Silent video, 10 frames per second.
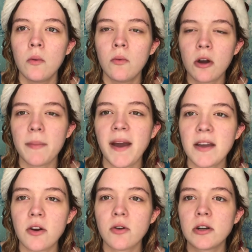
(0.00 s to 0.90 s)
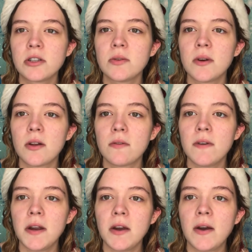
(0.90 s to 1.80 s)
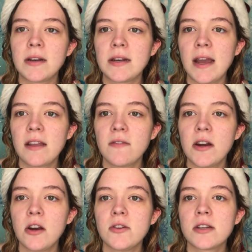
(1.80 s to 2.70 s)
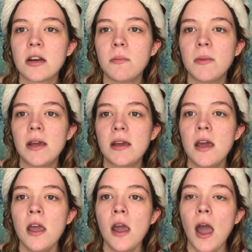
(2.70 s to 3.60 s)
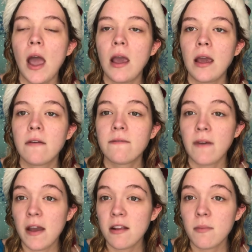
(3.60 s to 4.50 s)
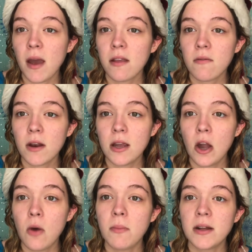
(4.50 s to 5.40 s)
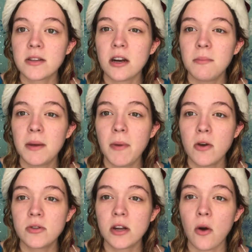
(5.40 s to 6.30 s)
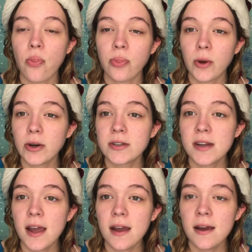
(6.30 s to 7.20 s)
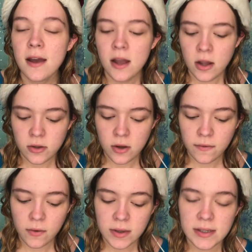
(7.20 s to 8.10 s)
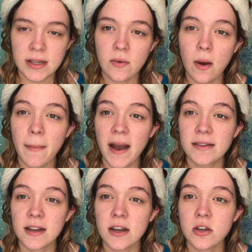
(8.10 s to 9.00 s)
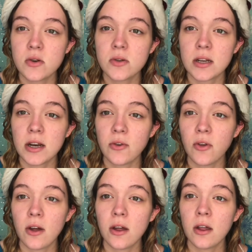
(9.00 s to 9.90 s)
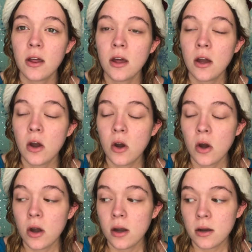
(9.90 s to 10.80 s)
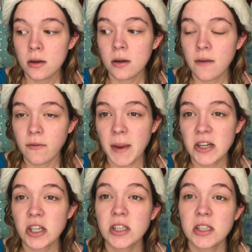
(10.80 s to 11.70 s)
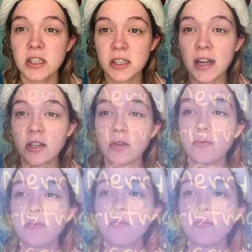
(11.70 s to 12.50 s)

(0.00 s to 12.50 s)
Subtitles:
Welcome back, unicorns, to another video, and today's video is going to be a face mask video, but it's going to be posted on Thursday, so if you want to see what mask I use and hear the information, stay tuned.